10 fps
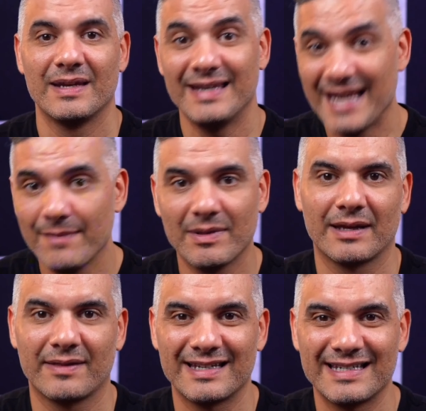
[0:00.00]
Name it
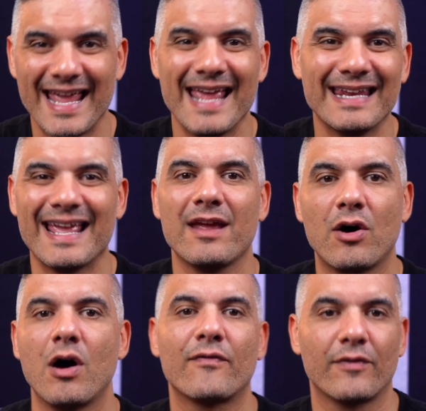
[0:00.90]
like the 10K
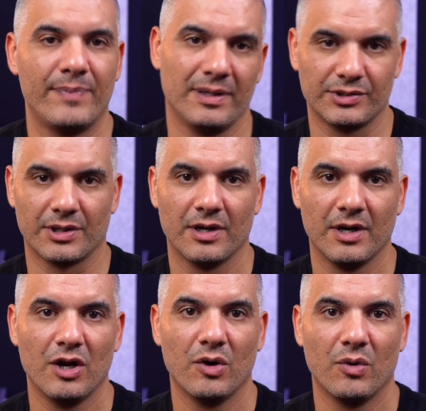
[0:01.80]
offer builder,
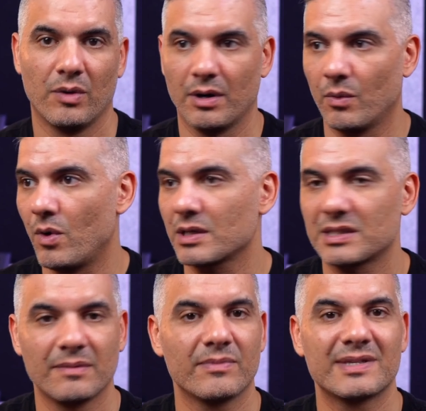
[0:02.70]
where it
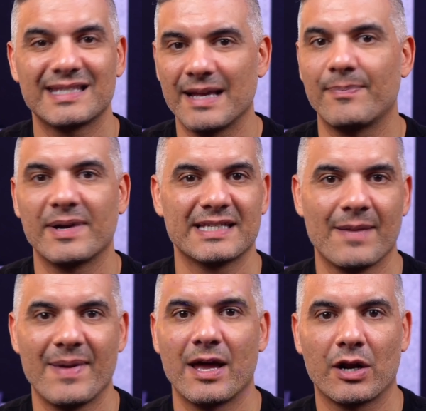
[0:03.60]
walks them step by
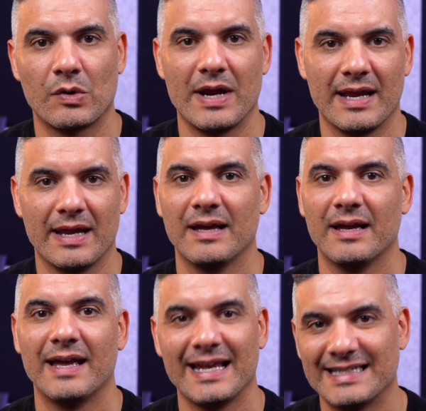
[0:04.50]
step how to create
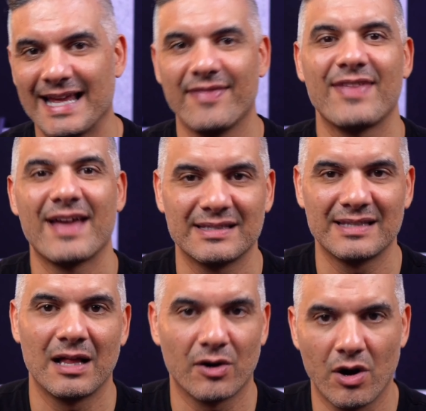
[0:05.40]
a
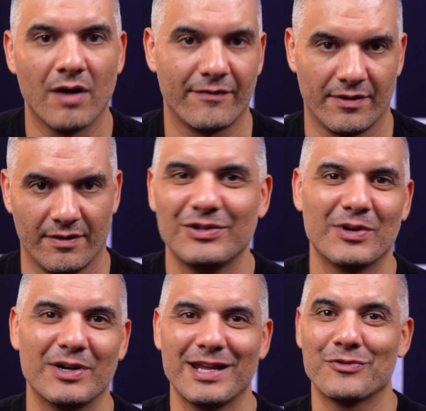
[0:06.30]
$10,000 offer. You
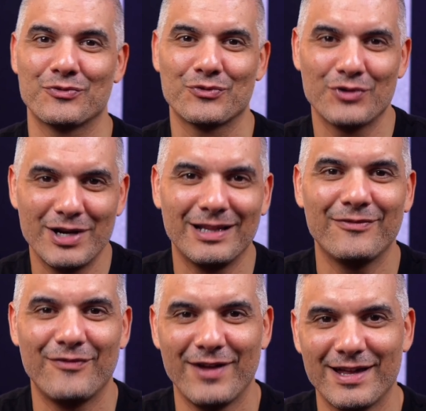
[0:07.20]
want to get
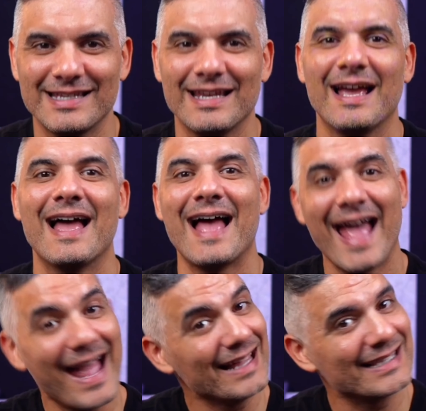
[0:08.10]
really fancy?
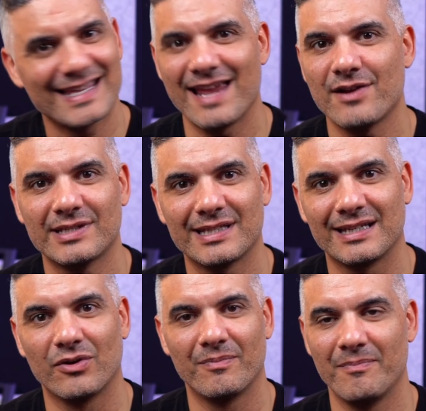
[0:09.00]
Add
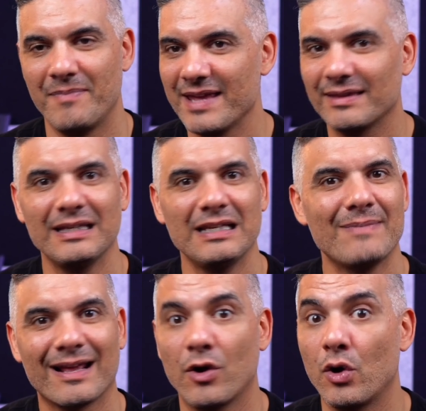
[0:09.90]
scarcity. Make the lead
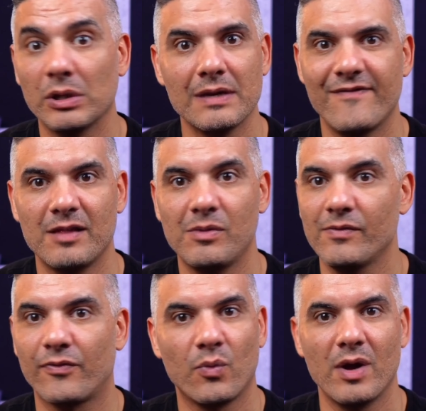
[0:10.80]
magnet only
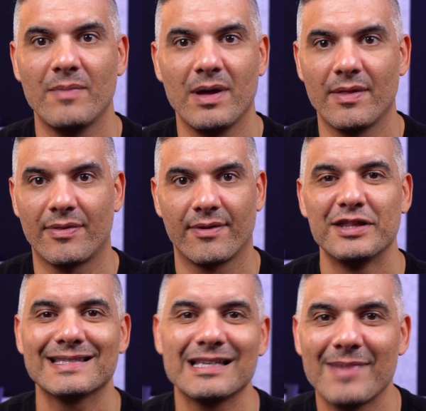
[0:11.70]
available for 1 month.
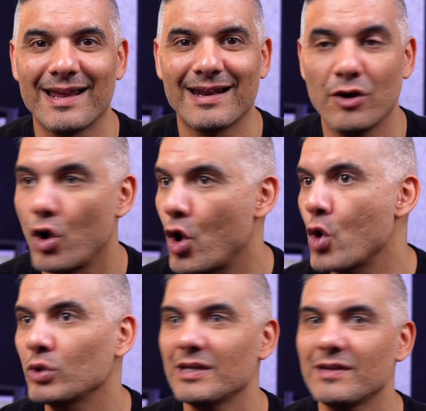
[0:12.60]
This lead magnet
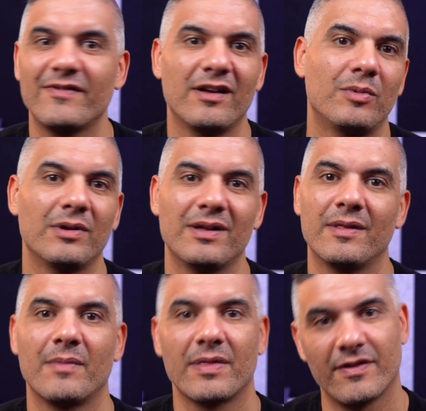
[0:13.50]
only available
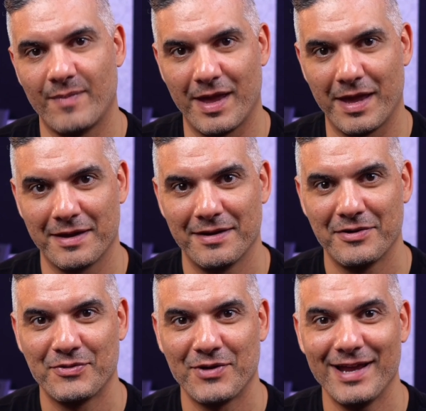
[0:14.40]
in the month of May,
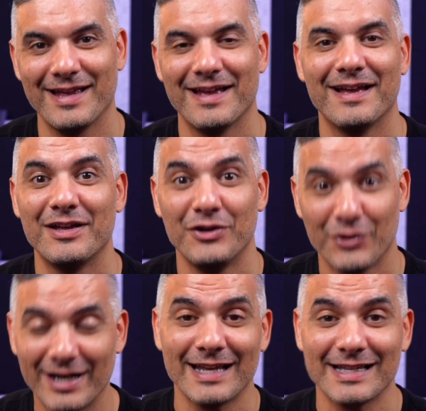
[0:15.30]
right?
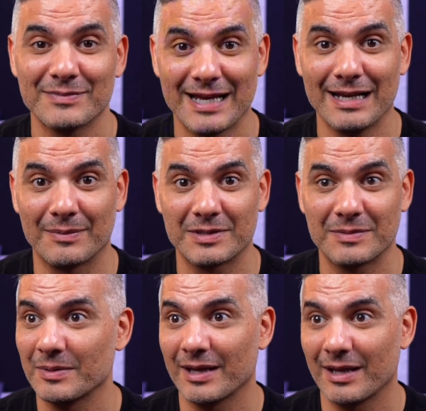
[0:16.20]
You're going to get some signups.
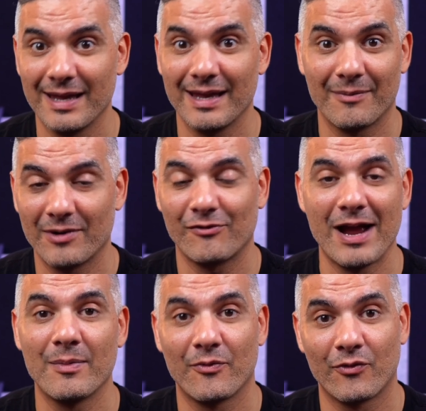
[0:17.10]
People are like, hey, I better
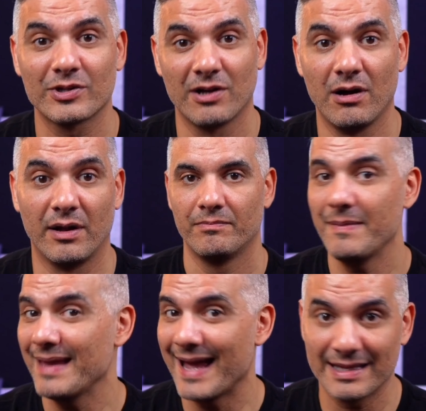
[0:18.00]
grab it before it's gone.
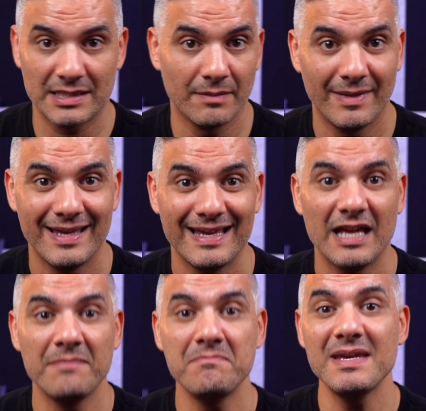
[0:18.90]
Maybe add some
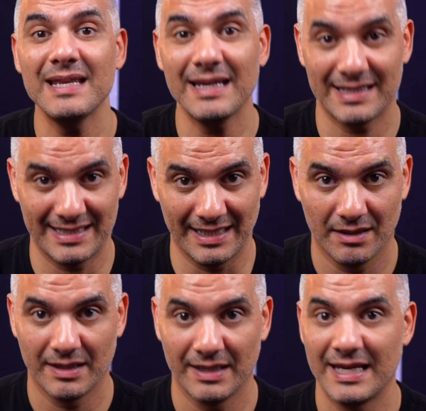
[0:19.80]
immediacy.
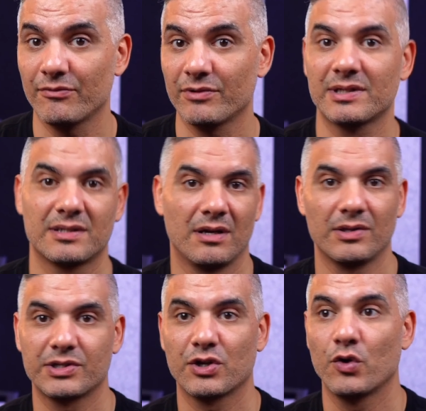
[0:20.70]
Get
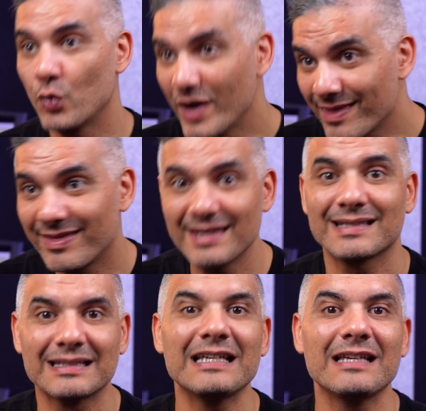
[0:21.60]
results with
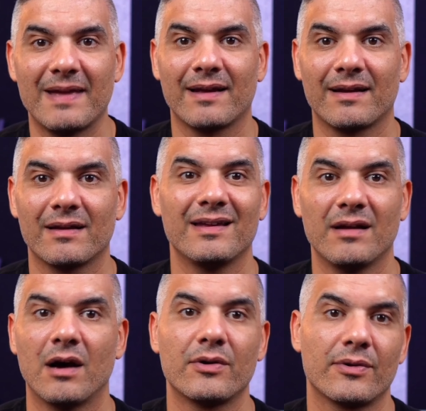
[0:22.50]
this lead magnet
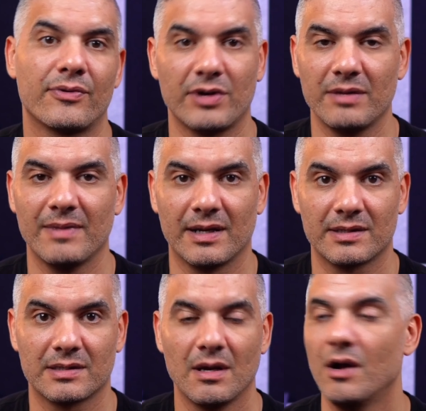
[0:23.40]
in under 30
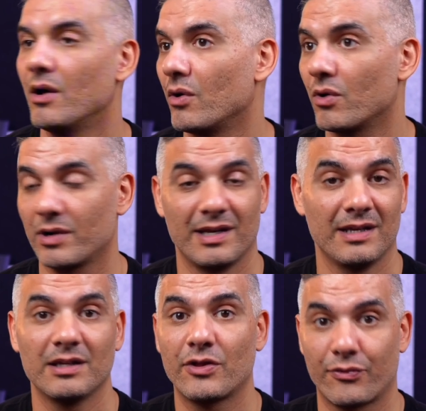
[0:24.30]
minutes. or
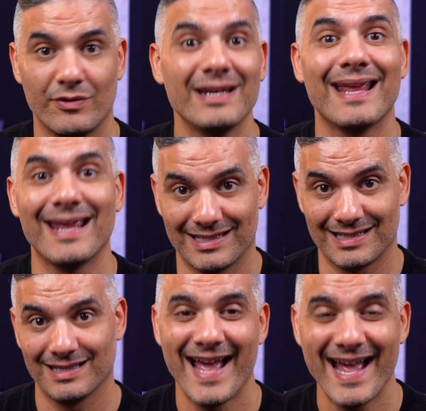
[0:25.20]
in 3
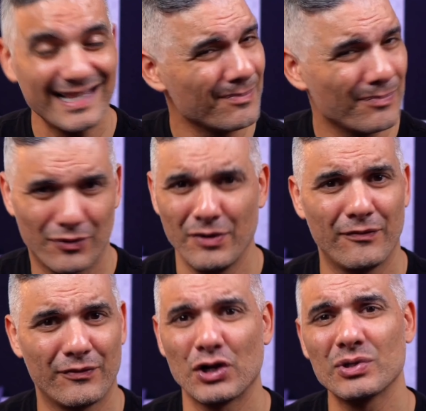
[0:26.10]
days. Add some
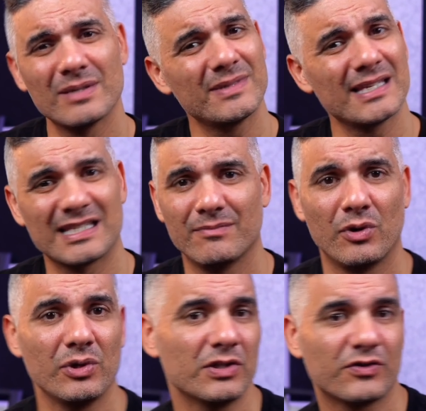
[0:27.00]
proof. Show some
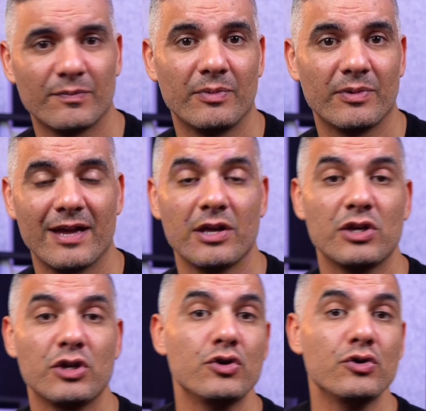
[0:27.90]
testimonials from people
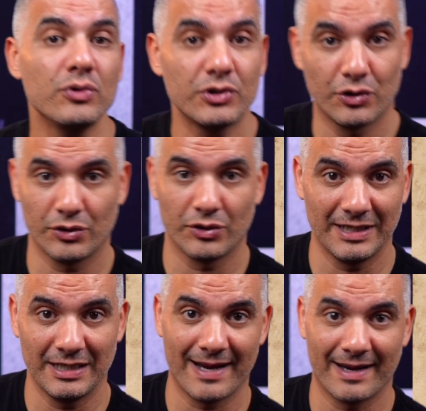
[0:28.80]
that used your
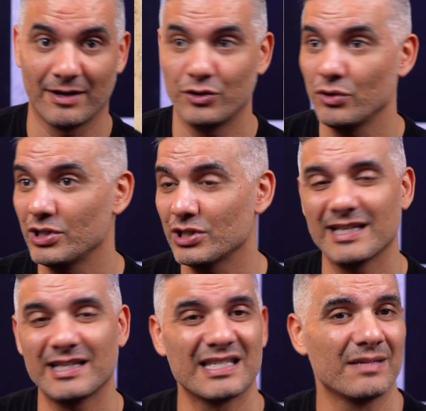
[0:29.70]
lead magnet. Don't just
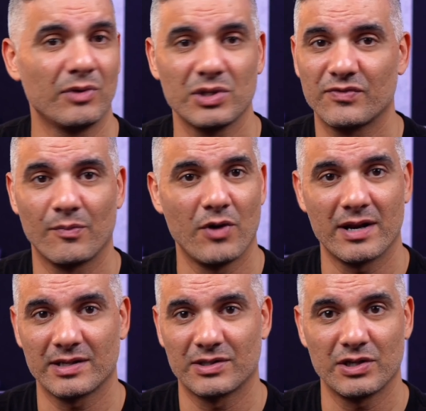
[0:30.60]
get testimonials for your
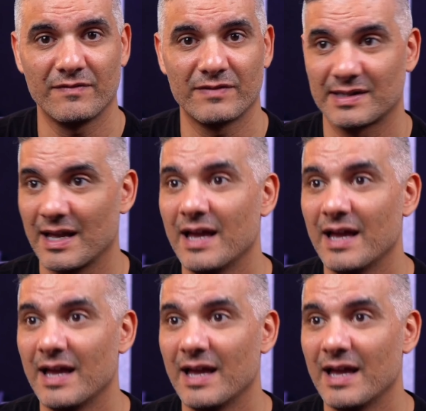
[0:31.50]
products and services.